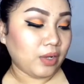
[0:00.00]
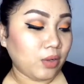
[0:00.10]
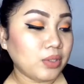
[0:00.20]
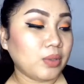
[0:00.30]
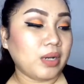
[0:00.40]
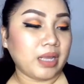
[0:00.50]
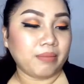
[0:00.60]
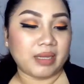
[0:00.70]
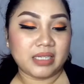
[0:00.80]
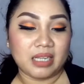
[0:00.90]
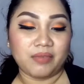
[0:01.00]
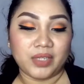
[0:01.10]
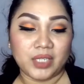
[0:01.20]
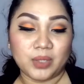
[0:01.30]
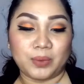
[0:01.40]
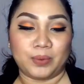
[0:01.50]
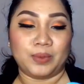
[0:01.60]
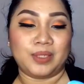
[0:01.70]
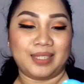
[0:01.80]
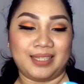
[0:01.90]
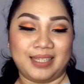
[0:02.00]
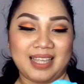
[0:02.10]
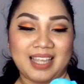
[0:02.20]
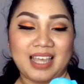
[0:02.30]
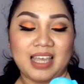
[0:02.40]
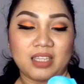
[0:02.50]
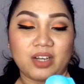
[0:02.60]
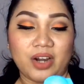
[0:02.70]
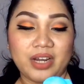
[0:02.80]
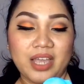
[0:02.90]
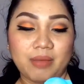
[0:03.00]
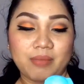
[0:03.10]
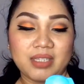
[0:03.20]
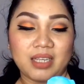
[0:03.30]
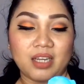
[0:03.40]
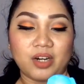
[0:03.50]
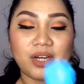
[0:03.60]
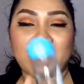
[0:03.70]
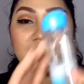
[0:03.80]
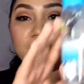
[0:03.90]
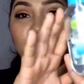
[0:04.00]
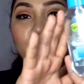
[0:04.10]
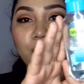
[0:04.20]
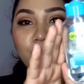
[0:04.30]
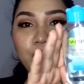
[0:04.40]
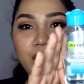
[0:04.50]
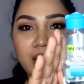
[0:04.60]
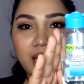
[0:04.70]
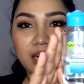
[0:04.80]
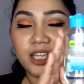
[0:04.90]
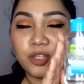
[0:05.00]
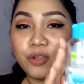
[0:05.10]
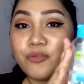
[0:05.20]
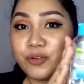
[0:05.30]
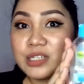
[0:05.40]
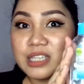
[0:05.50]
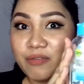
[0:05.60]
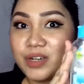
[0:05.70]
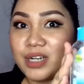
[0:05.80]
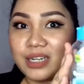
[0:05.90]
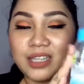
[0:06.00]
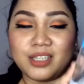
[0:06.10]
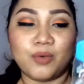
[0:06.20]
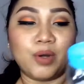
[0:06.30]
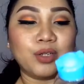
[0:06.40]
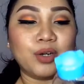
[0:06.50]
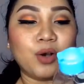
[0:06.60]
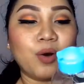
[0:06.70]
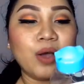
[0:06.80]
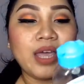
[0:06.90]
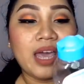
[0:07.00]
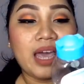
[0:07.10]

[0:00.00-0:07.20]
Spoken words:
I also got myself ito. The Garnier Micellar Cleansing Water. Ayan. Ito yung first ever na cleansing water ko.